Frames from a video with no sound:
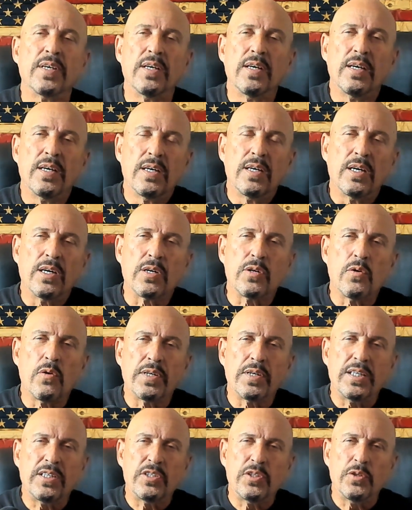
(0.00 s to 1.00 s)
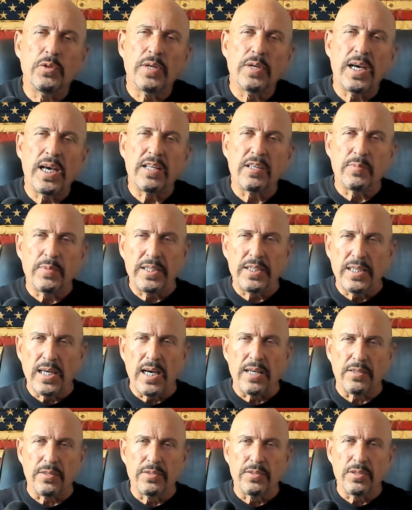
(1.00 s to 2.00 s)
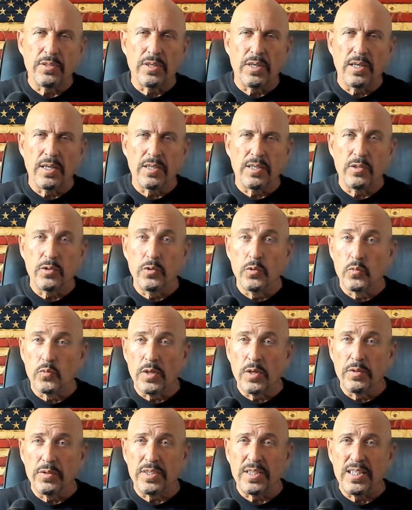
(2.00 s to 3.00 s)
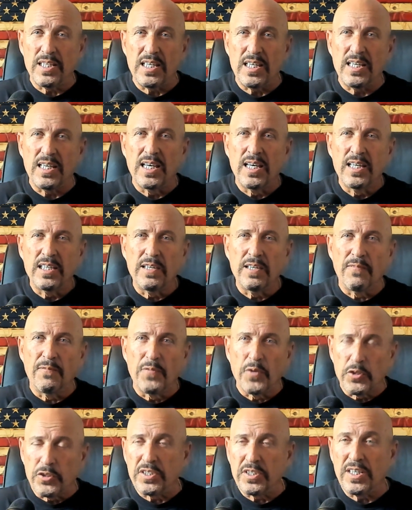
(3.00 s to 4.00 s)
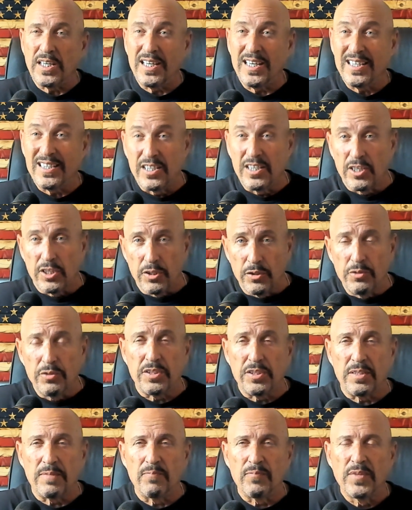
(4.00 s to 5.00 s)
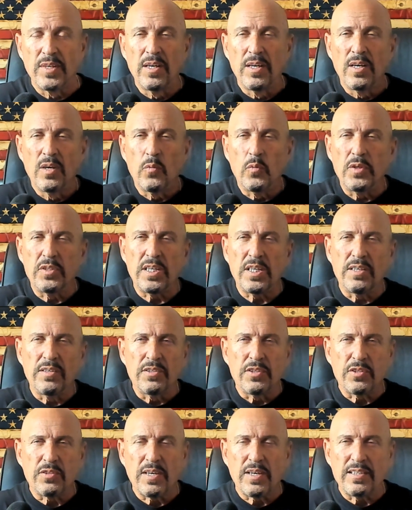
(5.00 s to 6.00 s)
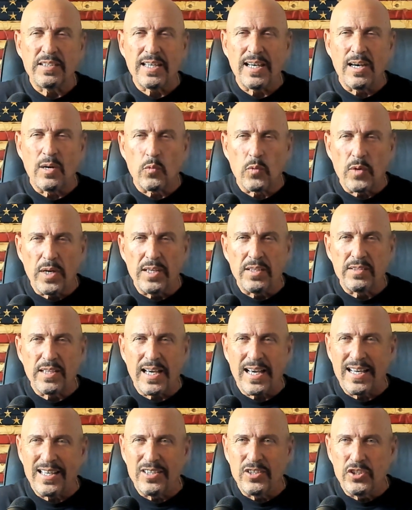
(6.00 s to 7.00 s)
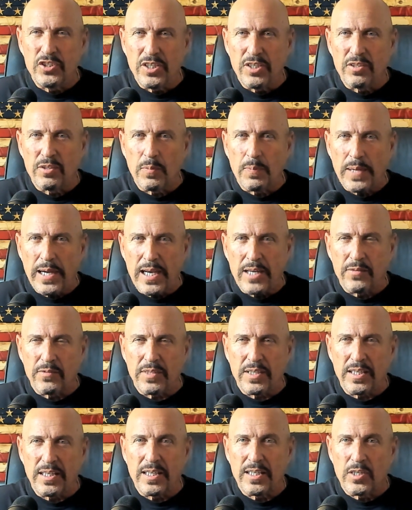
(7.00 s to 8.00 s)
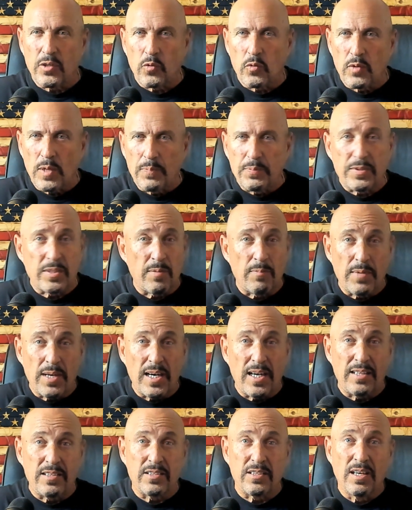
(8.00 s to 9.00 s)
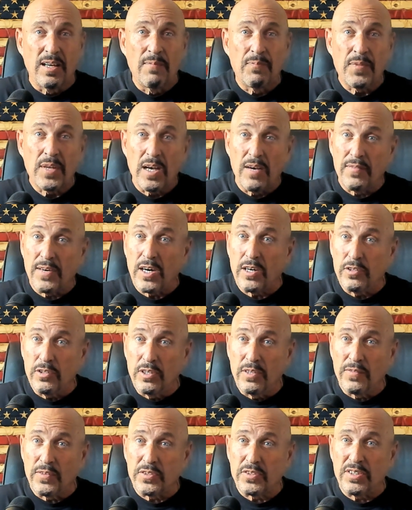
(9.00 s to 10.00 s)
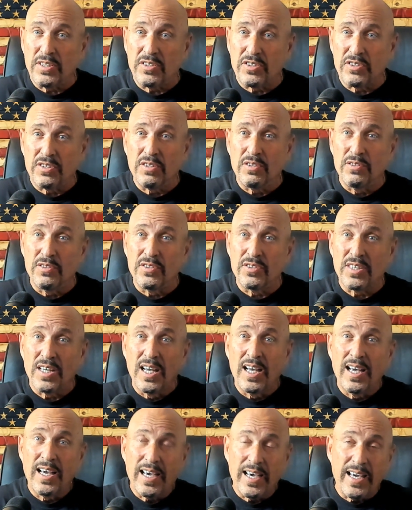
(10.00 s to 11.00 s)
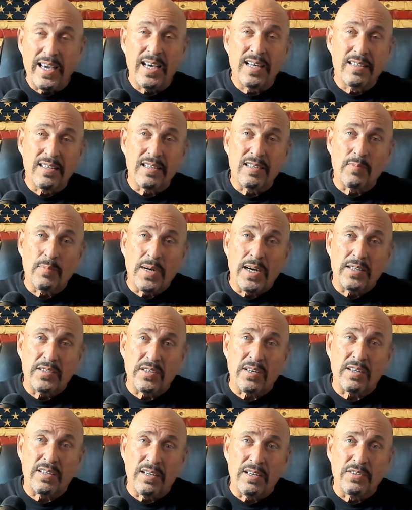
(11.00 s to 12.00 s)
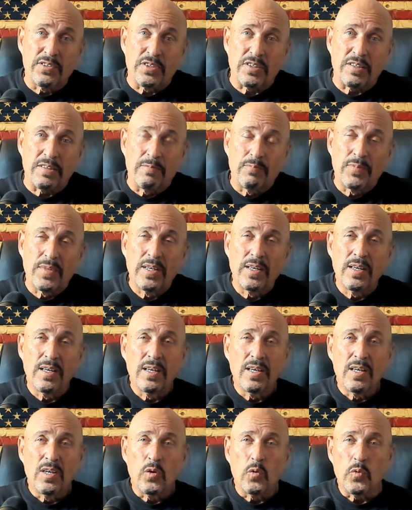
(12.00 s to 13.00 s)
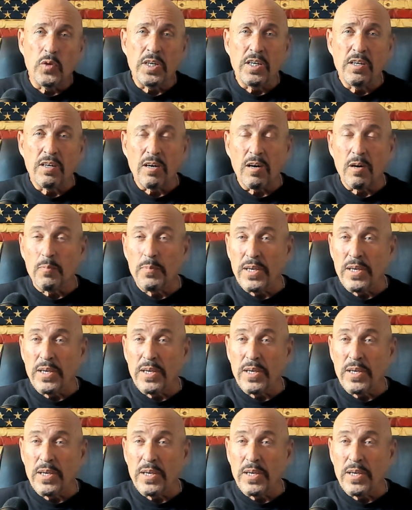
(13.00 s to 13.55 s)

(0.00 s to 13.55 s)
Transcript: According to Heather McDonald, who wrote The Diversity Delusion, which illustrates how race and gender pandering corrupts the minds of our university students and undermines our culture, we are being